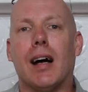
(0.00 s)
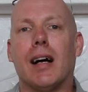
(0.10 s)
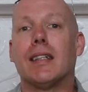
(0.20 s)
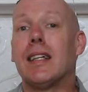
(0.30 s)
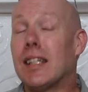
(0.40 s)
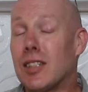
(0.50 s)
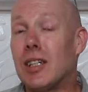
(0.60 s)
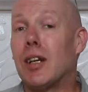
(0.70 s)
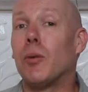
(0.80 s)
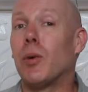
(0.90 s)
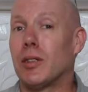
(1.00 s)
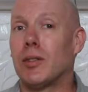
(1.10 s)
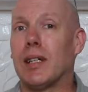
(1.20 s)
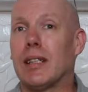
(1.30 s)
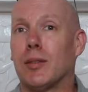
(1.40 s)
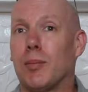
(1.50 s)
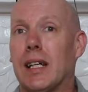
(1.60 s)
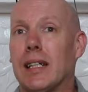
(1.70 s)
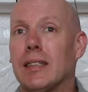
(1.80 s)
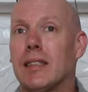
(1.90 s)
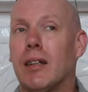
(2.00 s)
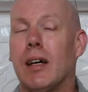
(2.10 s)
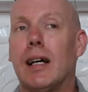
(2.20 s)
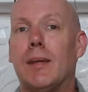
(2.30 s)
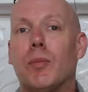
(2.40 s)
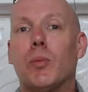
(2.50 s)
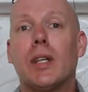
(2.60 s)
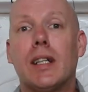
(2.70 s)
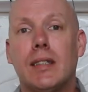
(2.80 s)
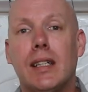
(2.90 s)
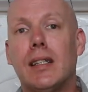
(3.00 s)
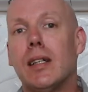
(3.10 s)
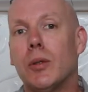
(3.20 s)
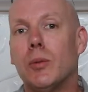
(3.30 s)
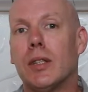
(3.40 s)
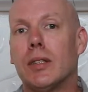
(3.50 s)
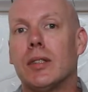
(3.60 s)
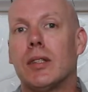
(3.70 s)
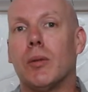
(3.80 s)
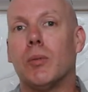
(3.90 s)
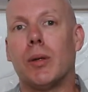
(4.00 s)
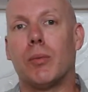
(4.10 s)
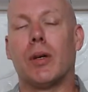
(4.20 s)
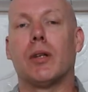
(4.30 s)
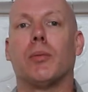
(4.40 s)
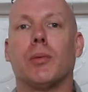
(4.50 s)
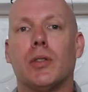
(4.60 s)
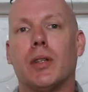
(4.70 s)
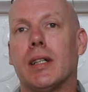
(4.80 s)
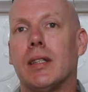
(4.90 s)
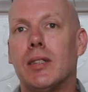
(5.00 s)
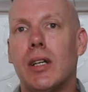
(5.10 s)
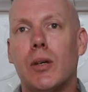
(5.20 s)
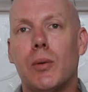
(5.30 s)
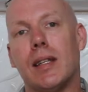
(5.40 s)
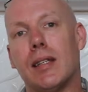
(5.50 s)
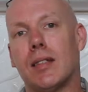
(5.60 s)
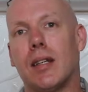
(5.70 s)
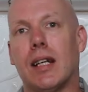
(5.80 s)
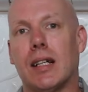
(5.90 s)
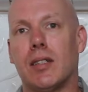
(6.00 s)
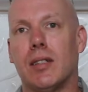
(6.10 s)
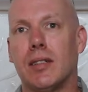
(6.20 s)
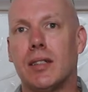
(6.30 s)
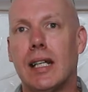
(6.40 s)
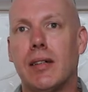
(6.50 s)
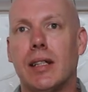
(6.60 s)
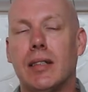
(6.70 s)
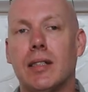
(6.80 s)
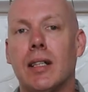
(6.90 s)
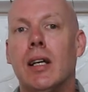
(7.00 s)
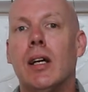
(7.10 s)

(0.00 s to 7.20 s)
I didn't actually know what to expect. What I did know was that what ROPE were trying to do with this Connection series